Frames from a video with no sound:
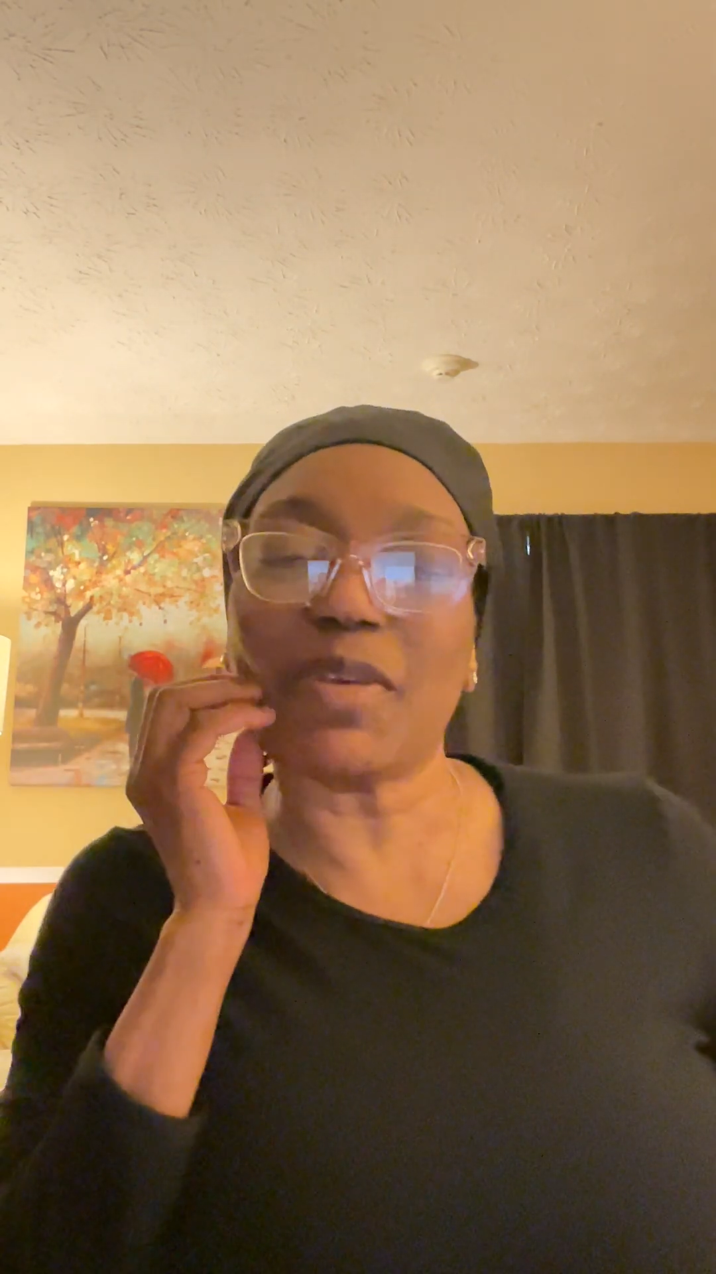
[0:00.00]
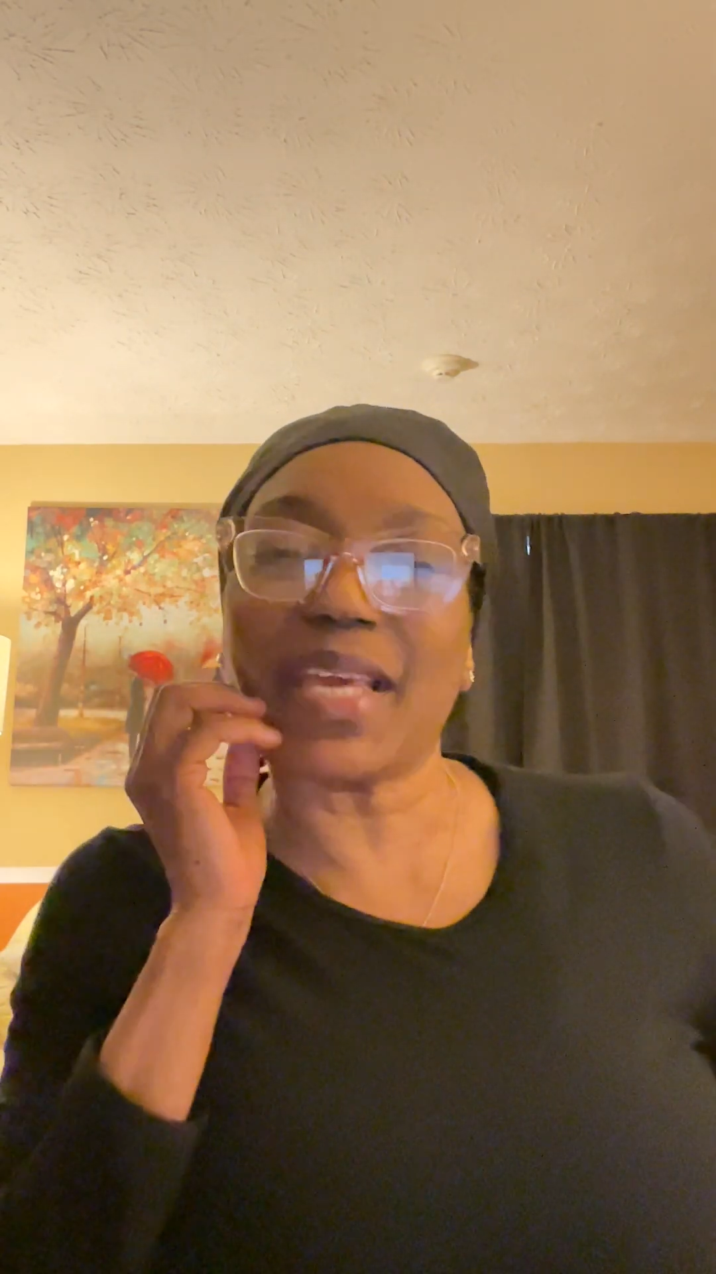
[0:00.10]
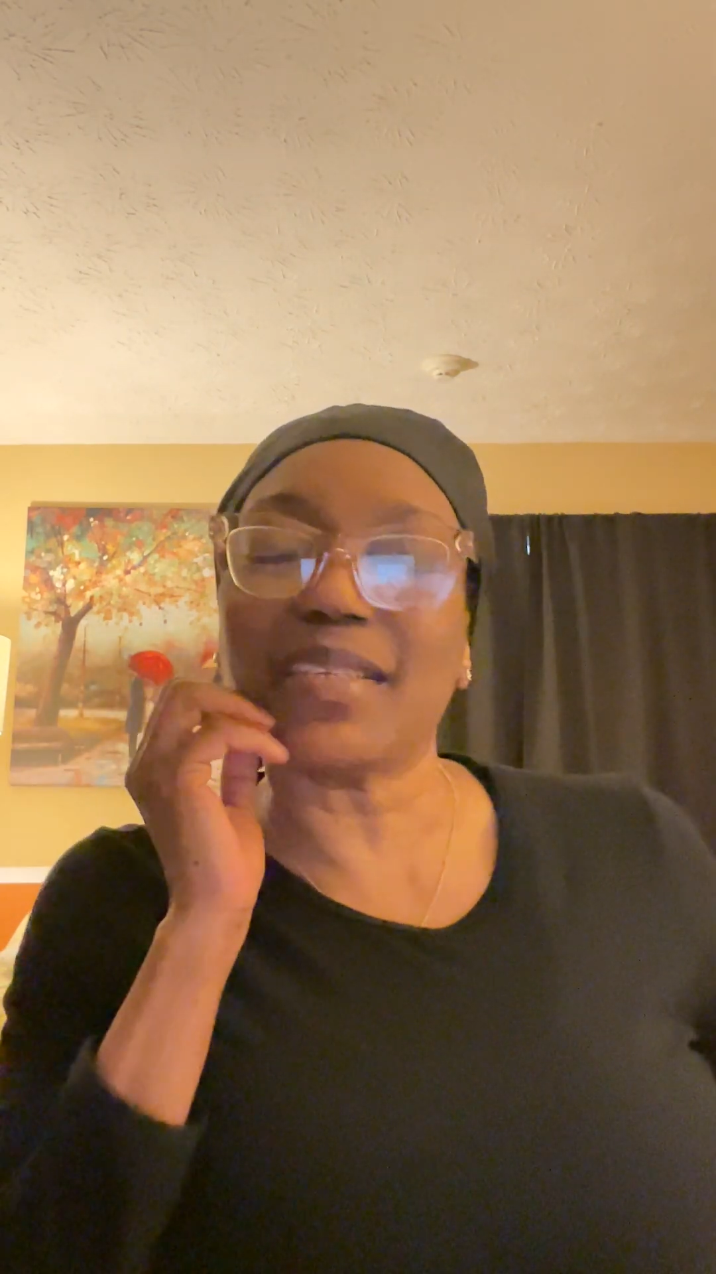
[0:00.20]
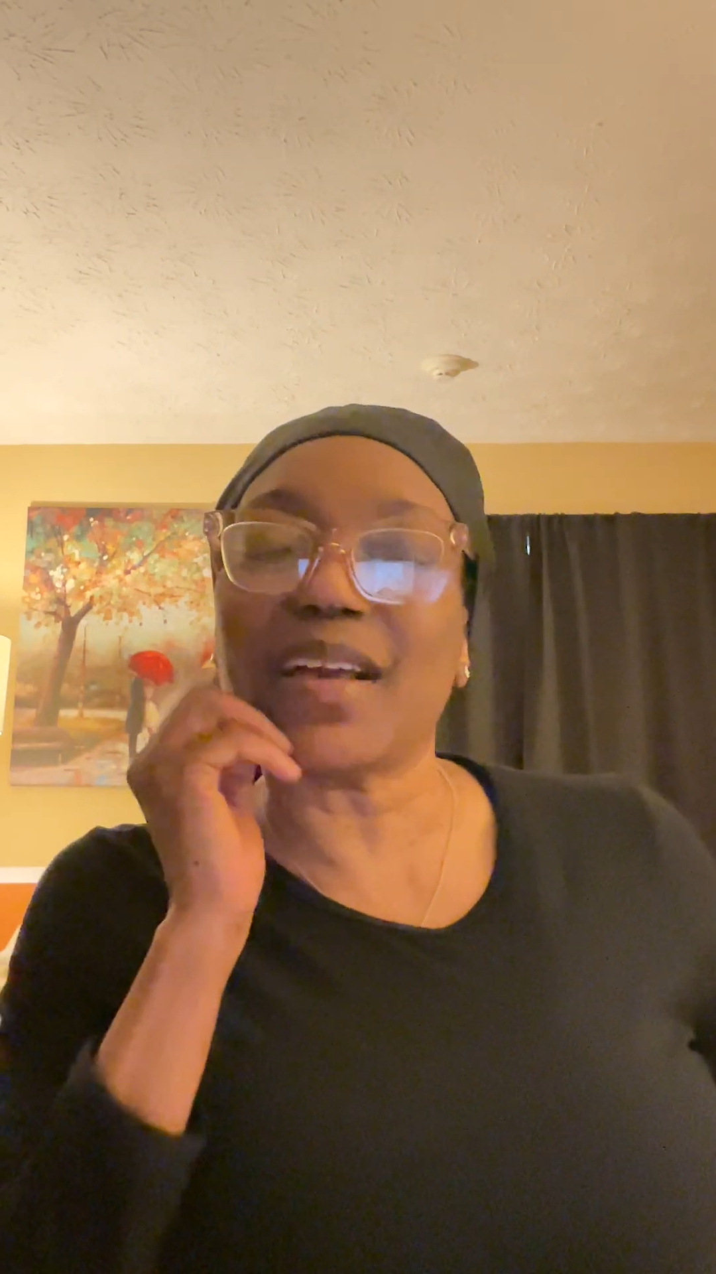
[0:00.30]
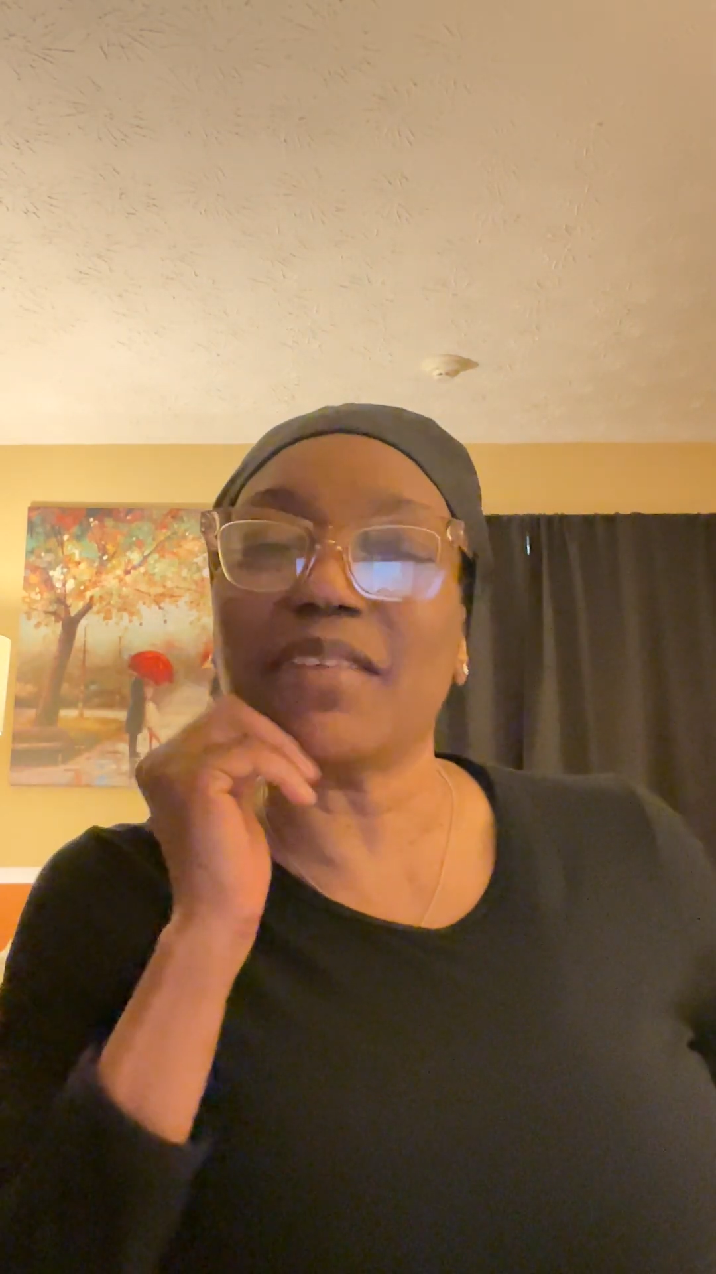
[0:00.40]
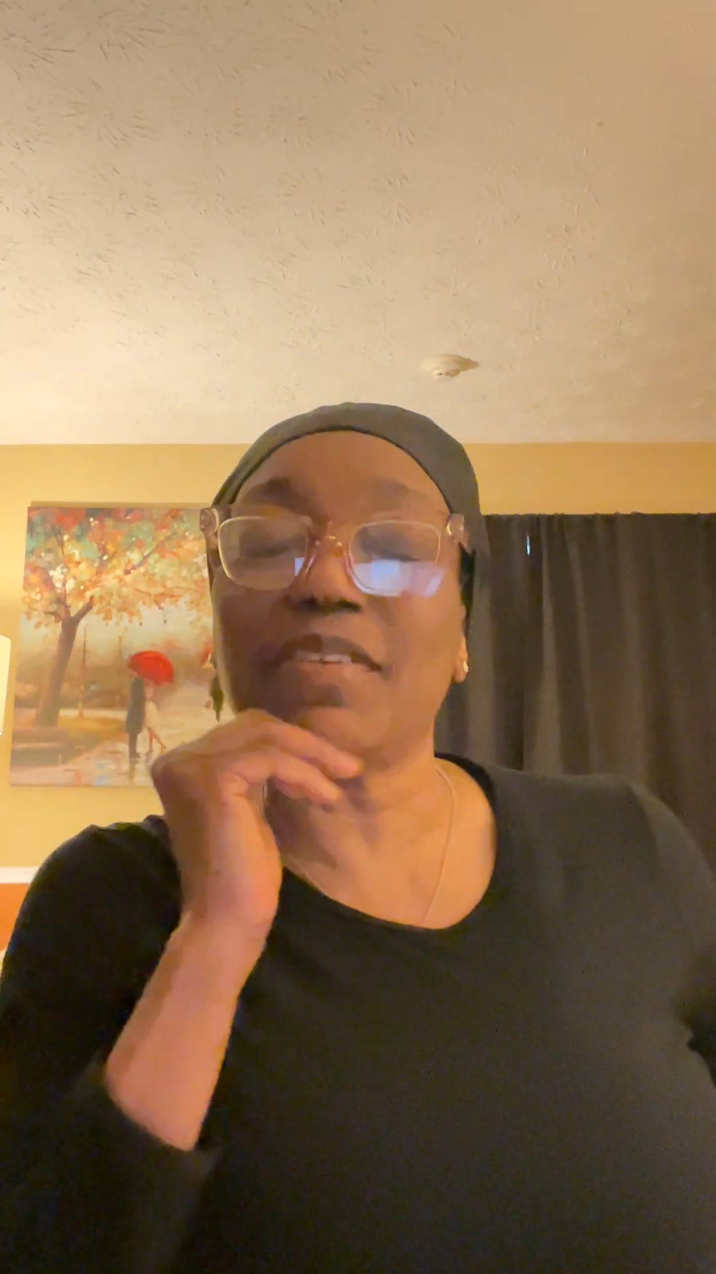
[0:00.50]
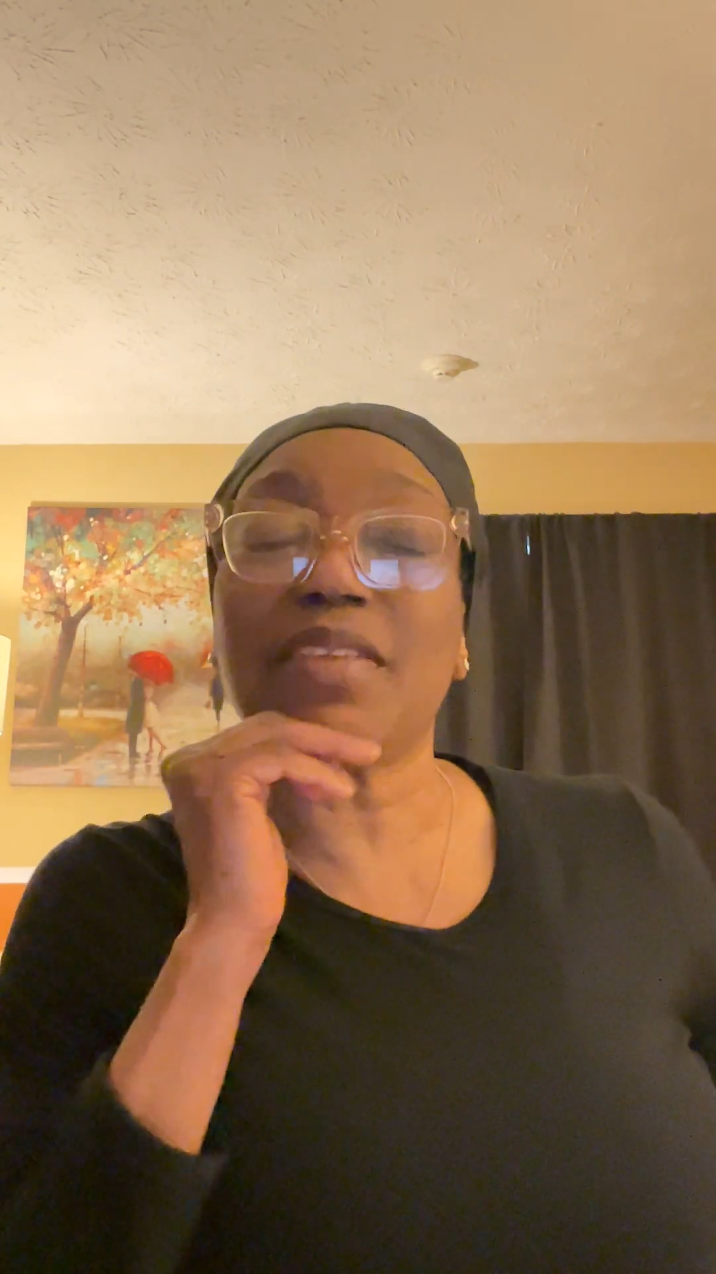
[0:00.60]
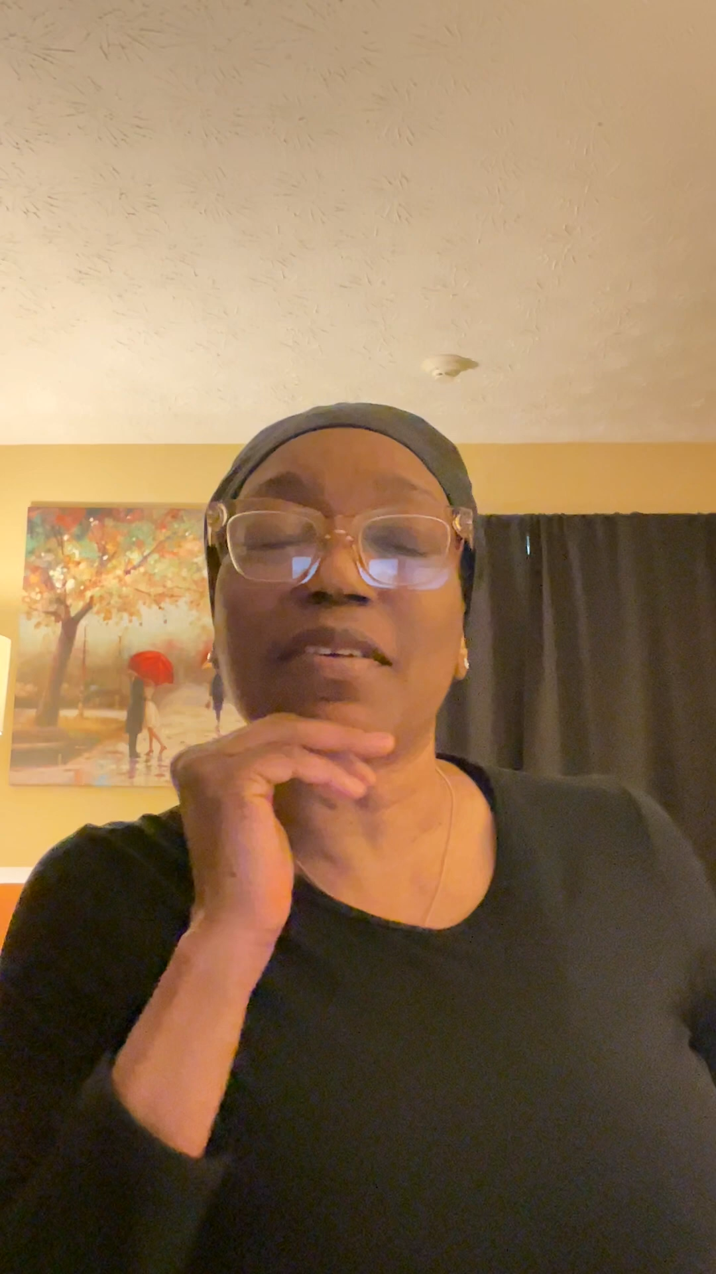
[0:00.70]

get IV